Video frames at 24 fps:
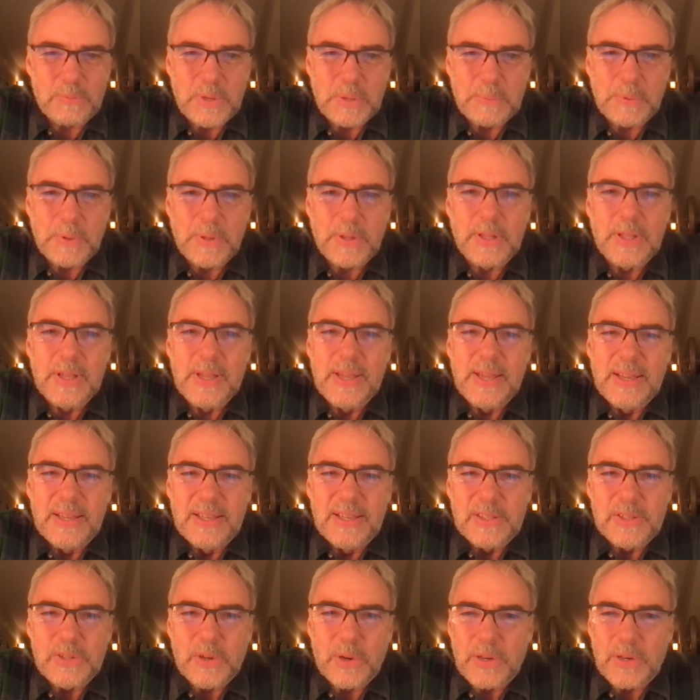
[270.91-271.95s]
People
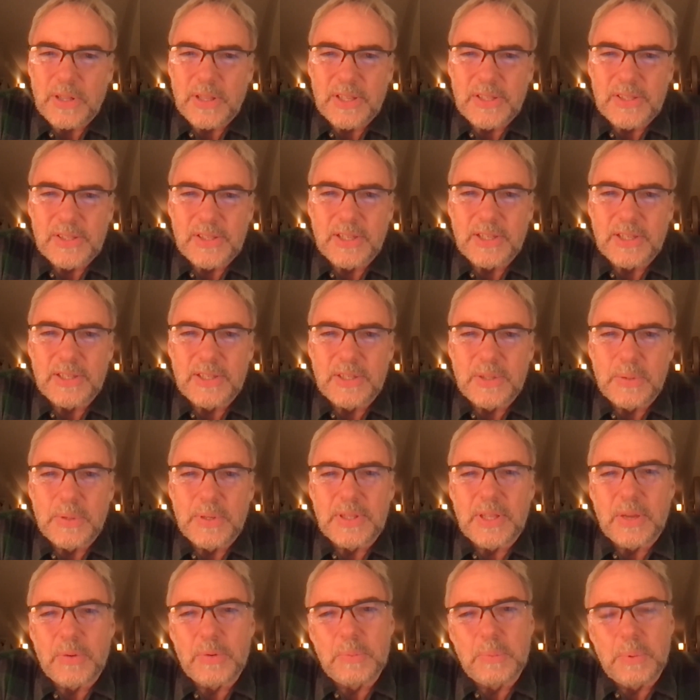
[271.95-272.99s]
started listening to
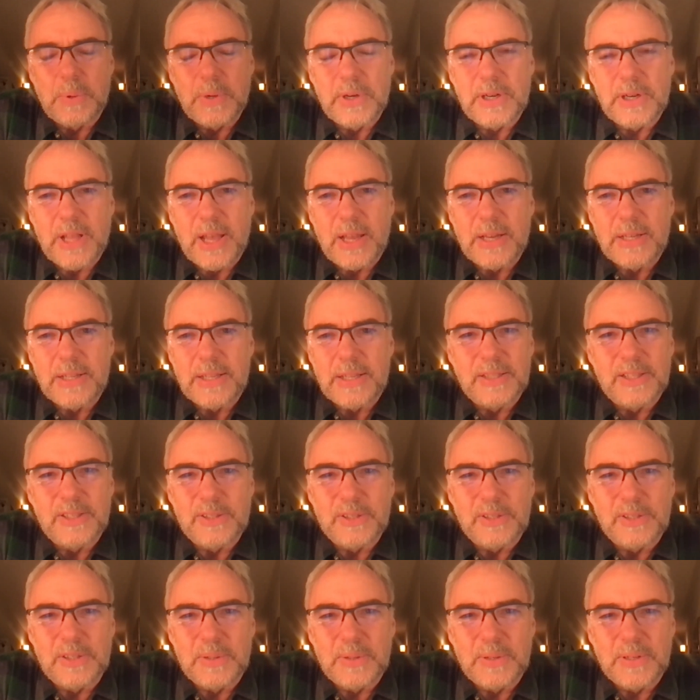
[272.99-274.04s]
it. They would put it on. They
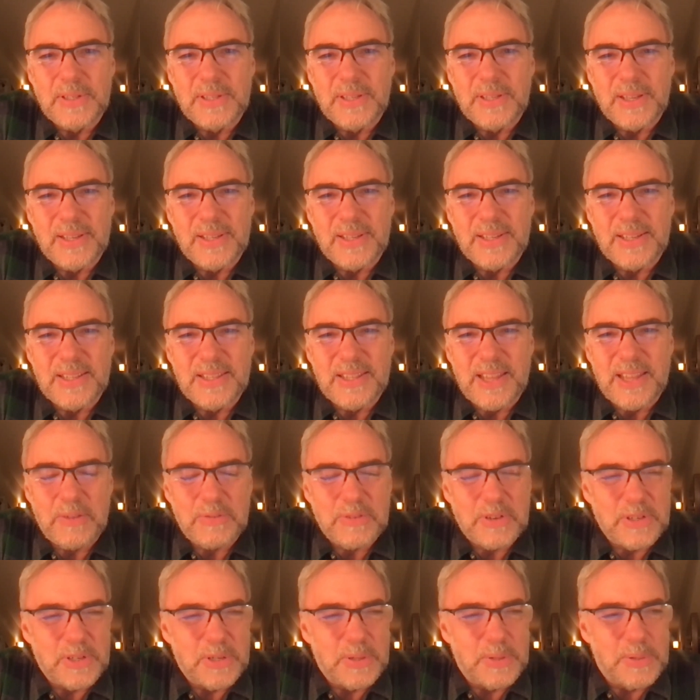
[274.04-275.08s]
listened to it uh, in the
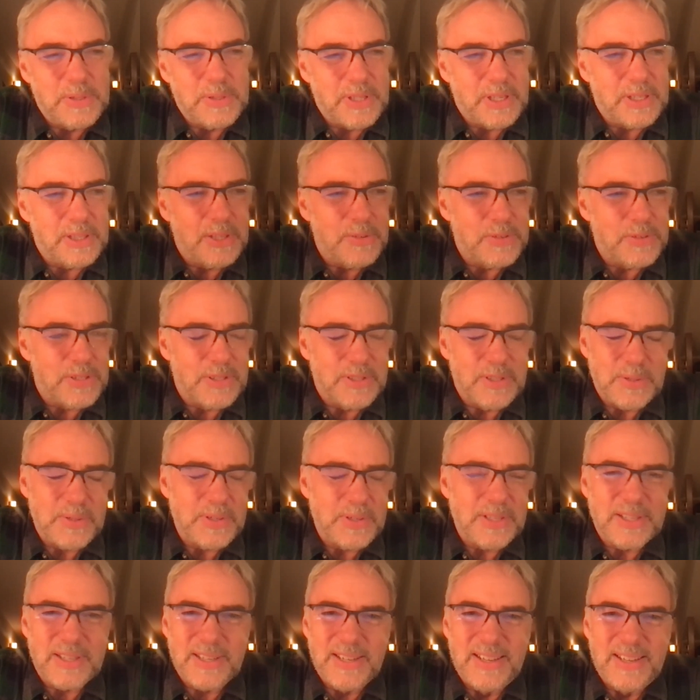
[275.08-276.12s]
afternoons. They listened to
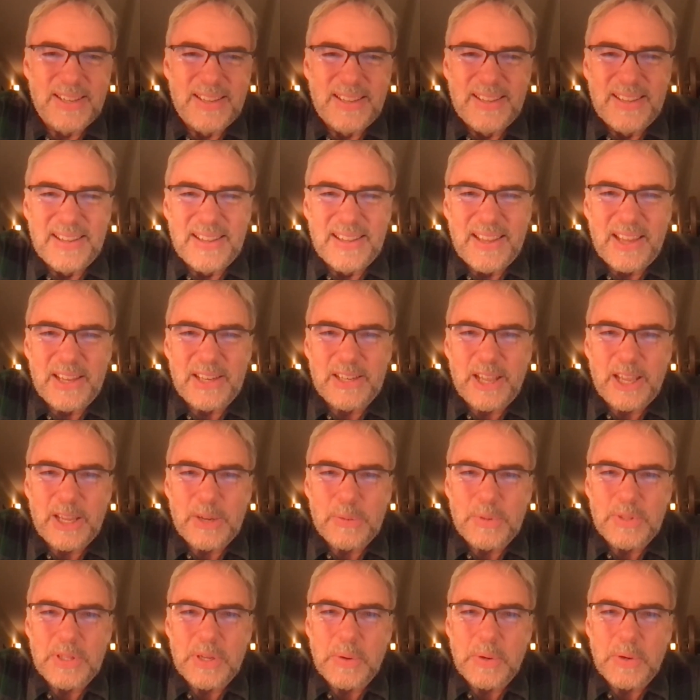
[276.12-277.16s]
it at
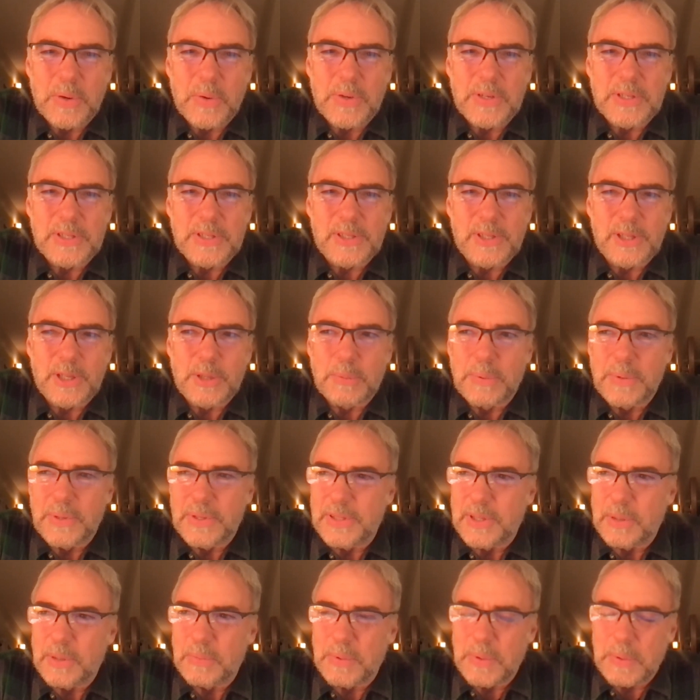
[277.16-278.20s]
night when they were going to sleep.
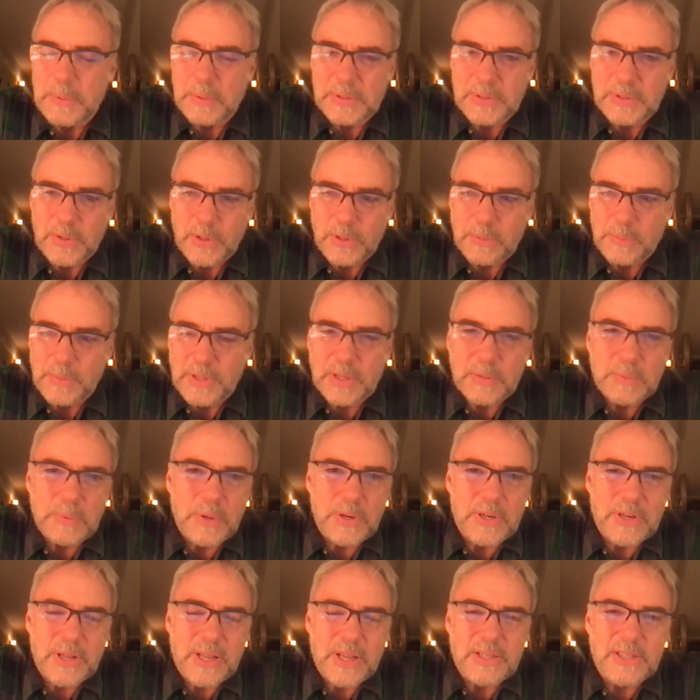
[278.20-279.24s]
Some people told me they'd
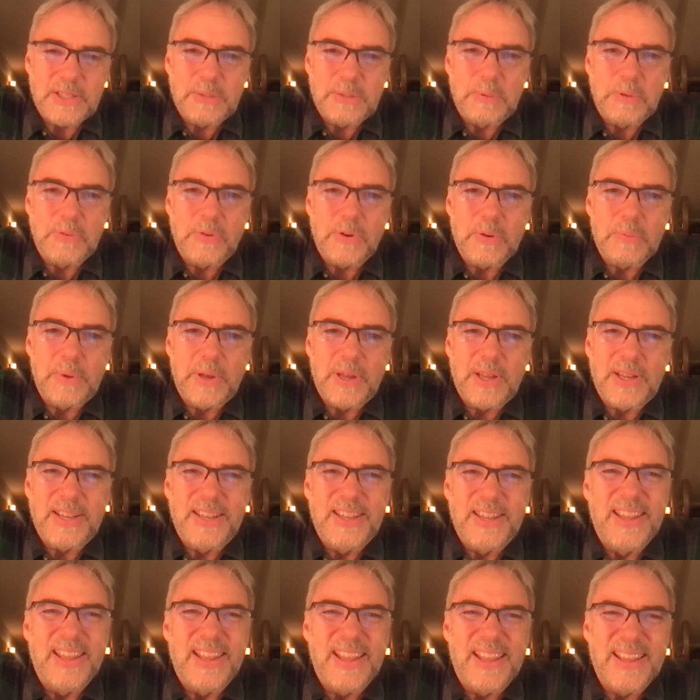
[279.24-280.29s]
put it on just before bed,
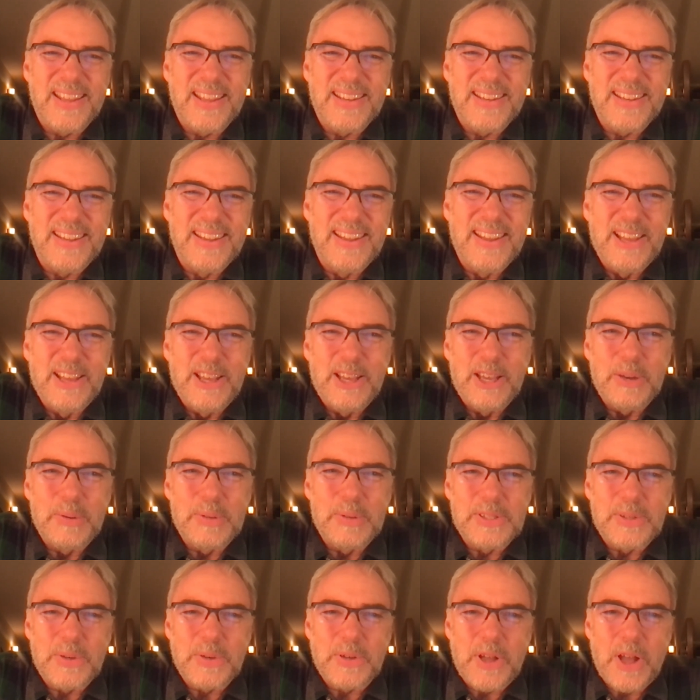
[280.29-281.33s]
and it
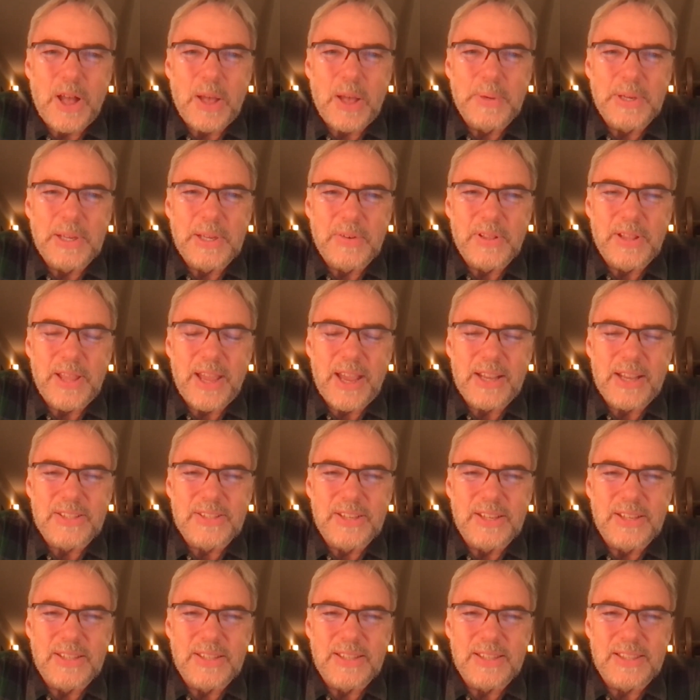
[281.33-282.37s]
was so calming and
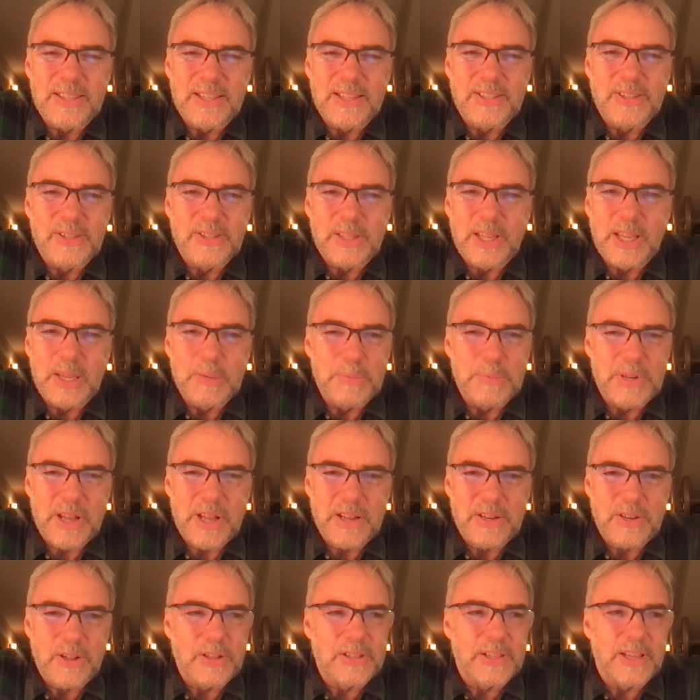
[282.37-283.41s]
relaxing that they just keep it
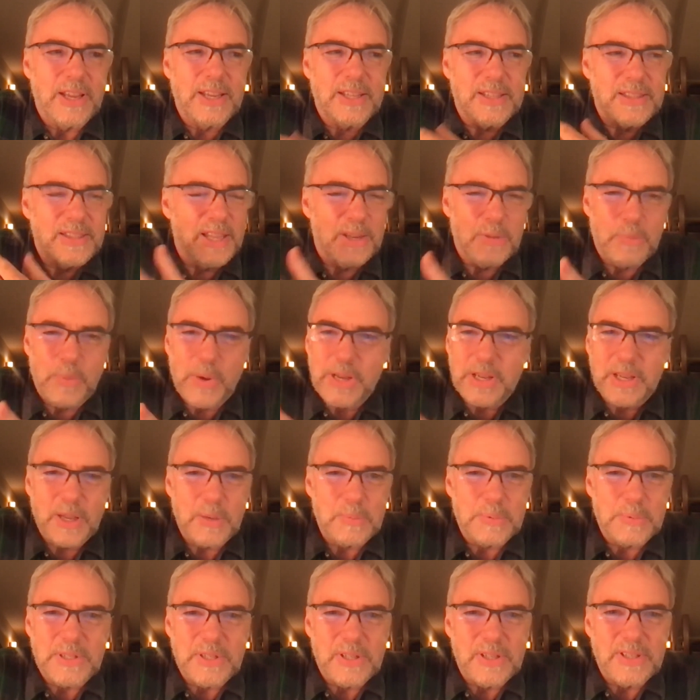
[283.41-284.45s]
on all night and they'd wake
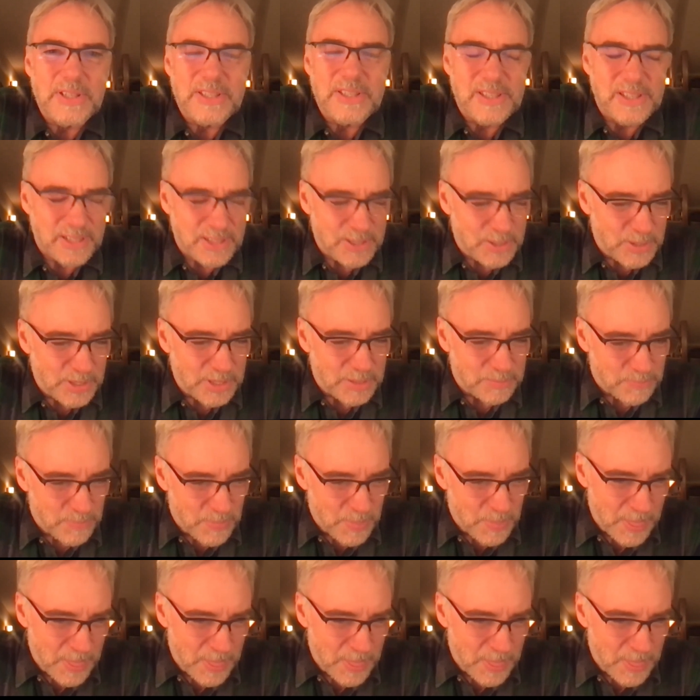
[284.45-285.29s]
up still listening to it.